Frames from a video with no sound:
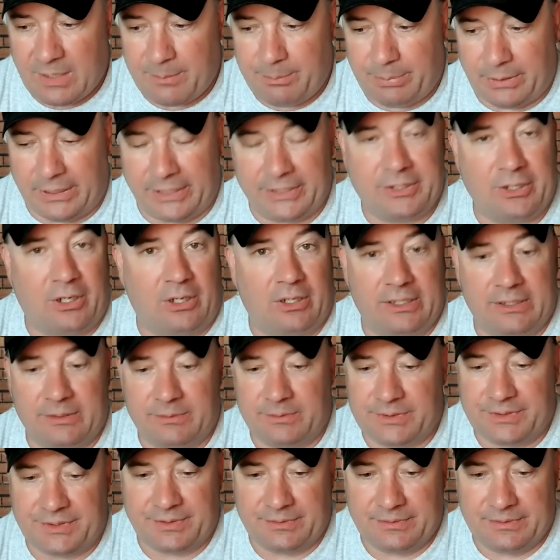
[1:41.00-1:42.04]
Play calling
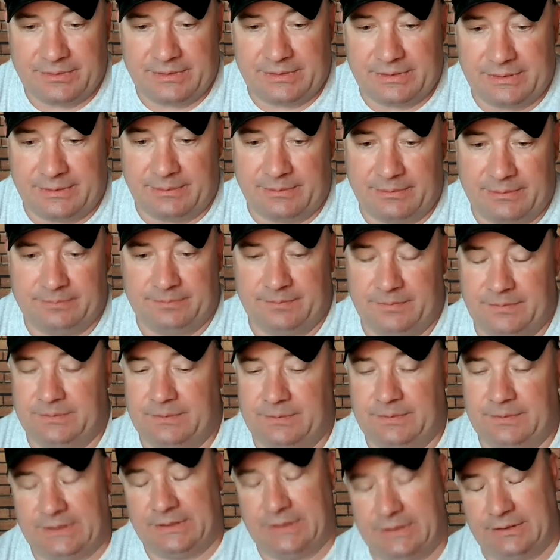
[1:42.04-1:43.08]
was
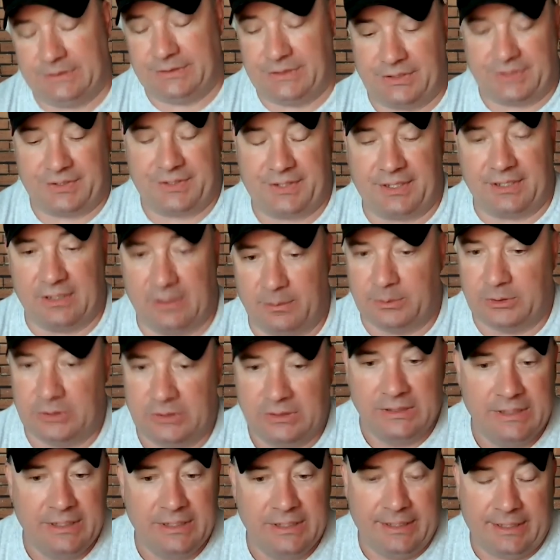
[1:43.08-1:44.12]
just terrible.
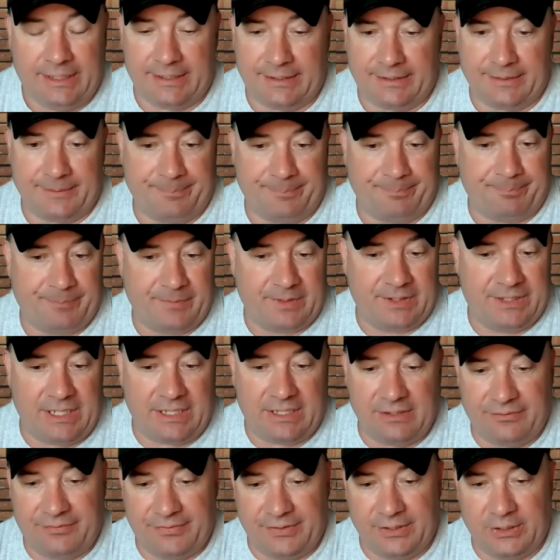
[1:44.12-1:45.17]

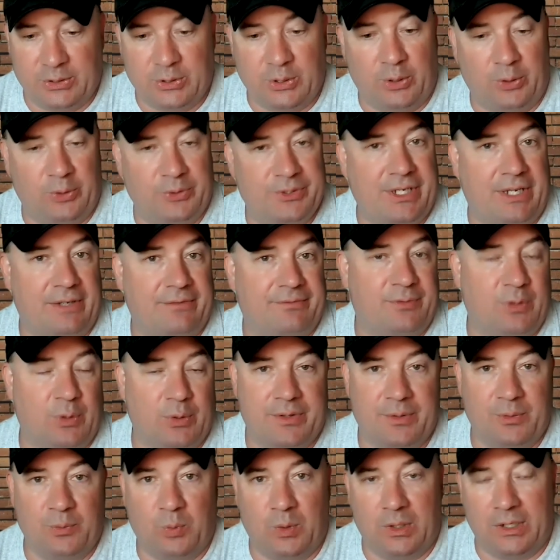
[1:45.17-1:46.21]
Kicking field goals on
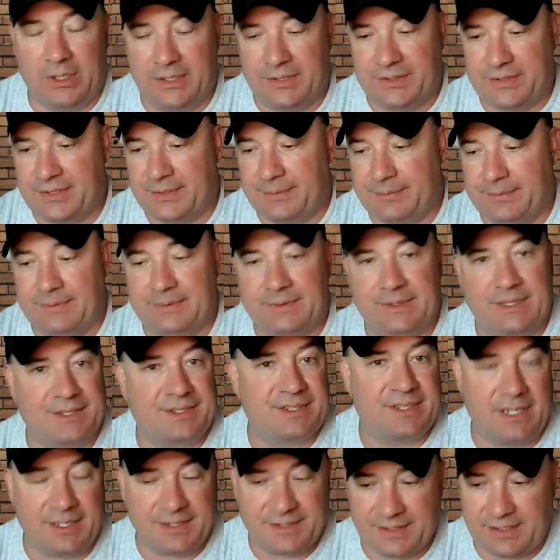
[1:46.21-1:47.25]
4th and 1s,
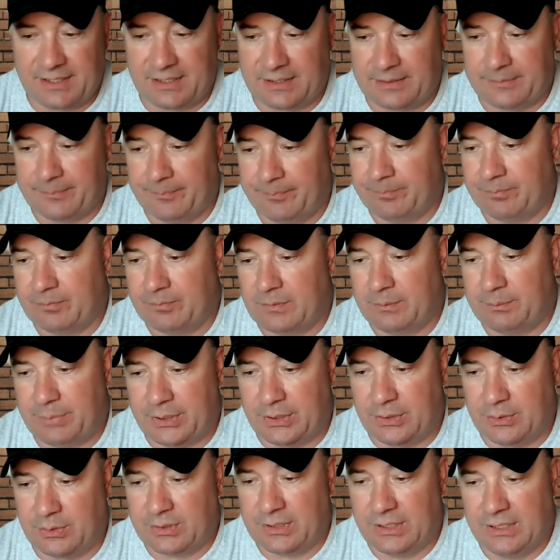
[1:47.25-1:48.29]
disgusting.
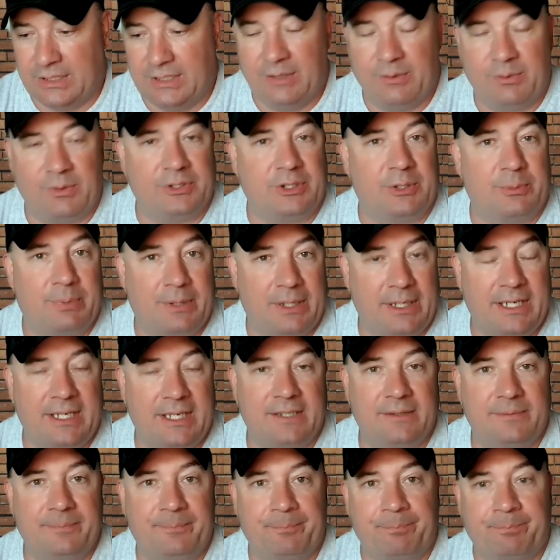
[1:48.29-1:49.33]
Puke. When you're
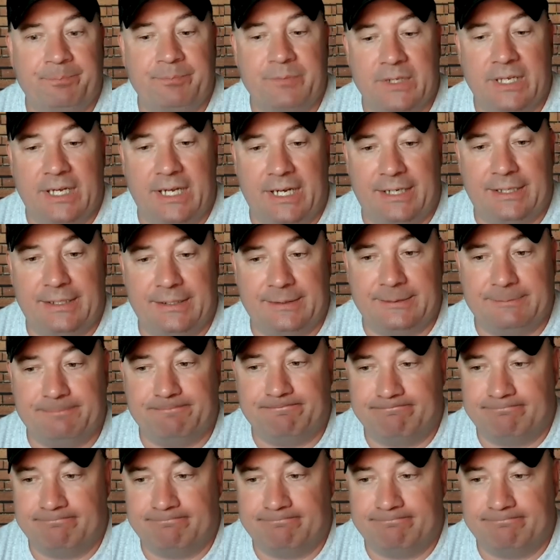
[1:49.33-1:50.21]
playing a